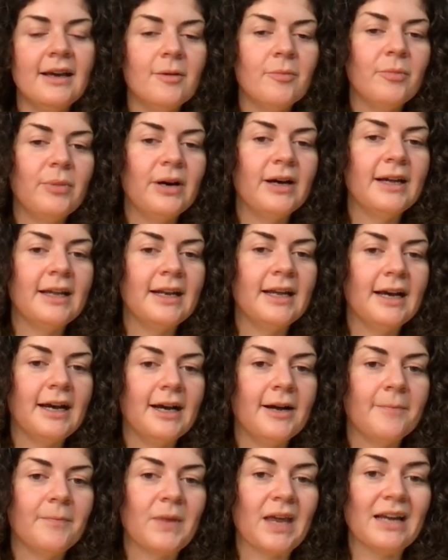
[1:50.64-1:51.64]
But
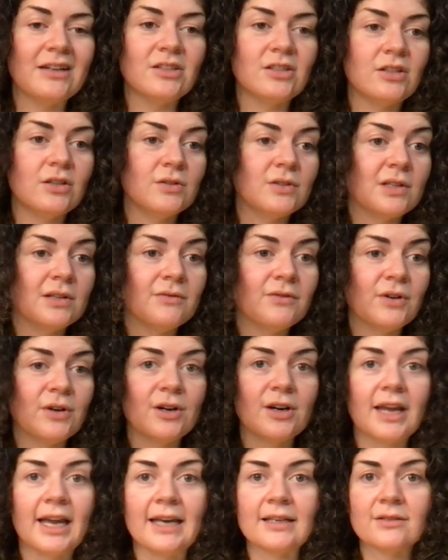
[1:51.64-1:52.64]
I just use it
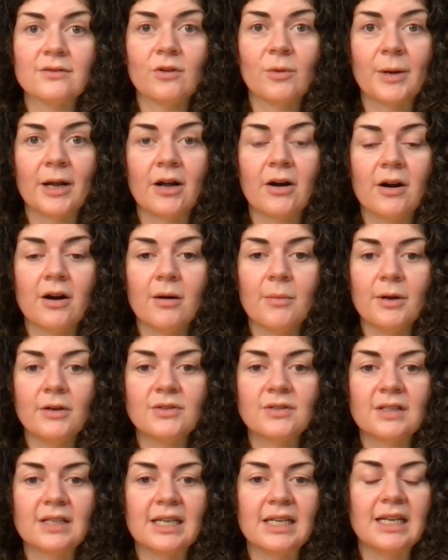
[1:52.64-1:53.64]
for gas for my car
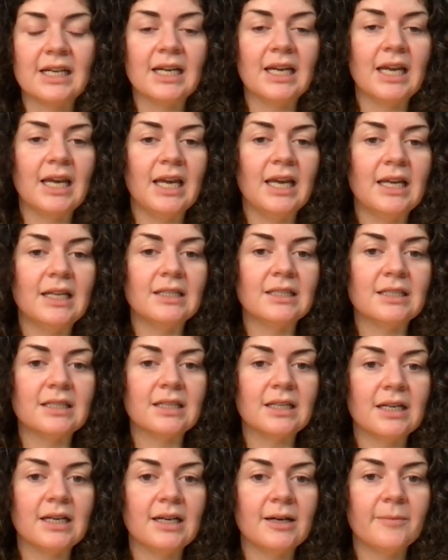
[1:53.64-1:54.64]
mostly, and
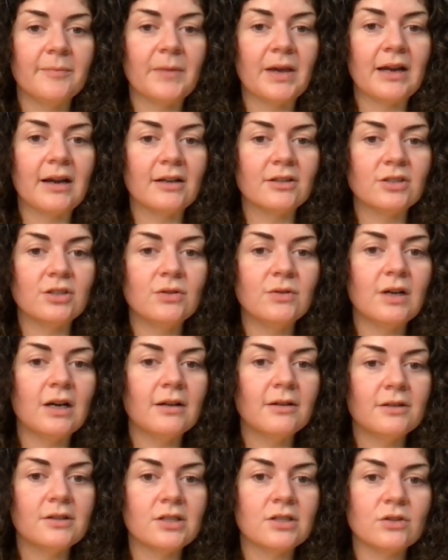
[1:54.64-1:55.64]
I got
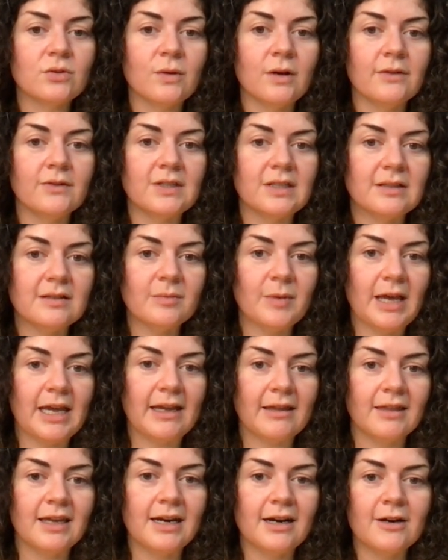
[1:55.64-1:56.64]
$2.12
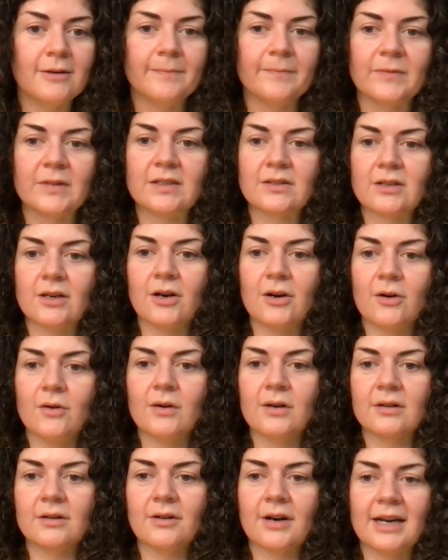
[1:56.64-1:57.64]
back there.
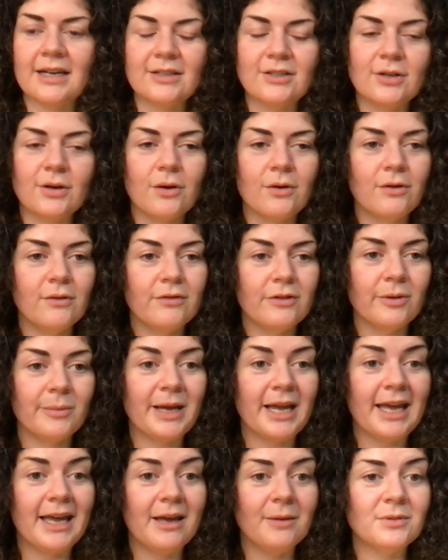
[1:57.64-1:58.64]
So grand total for
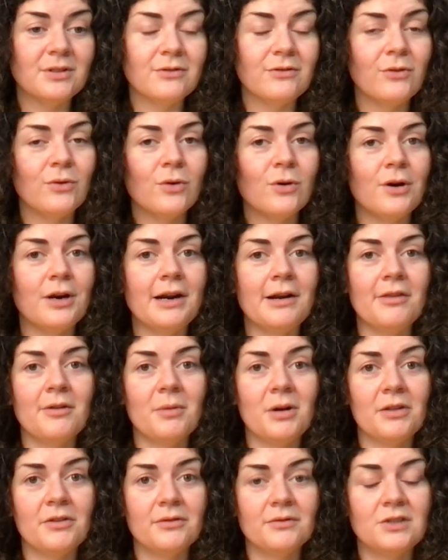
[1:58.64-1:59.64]
my apps for the
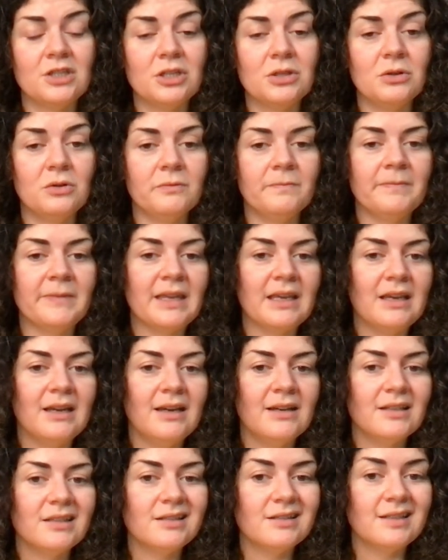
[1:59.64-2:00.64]
month of June,
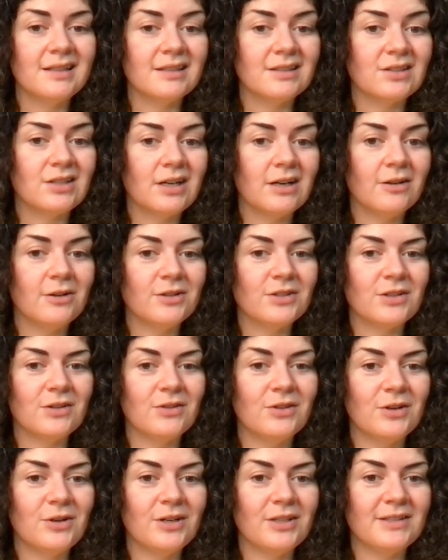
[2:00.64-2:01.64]

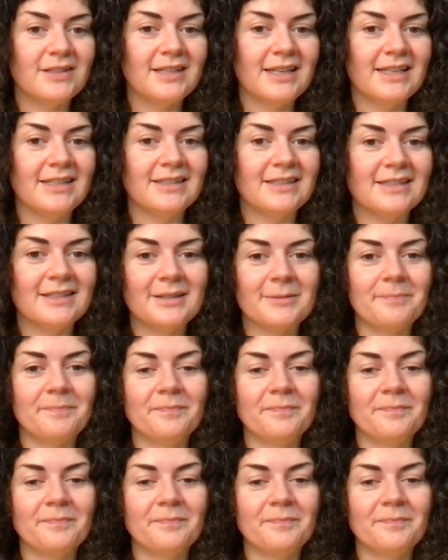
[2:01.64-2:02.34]
$6.30.